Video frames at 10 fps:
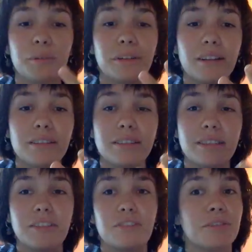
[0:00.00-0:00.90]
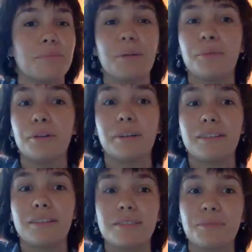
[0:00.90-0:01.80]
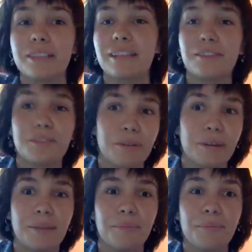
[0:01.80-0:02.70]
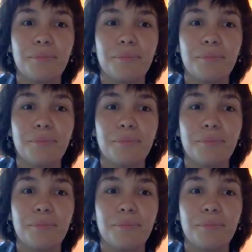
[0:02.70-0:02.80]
pronouns, it's just my pronouns, because that's who I am.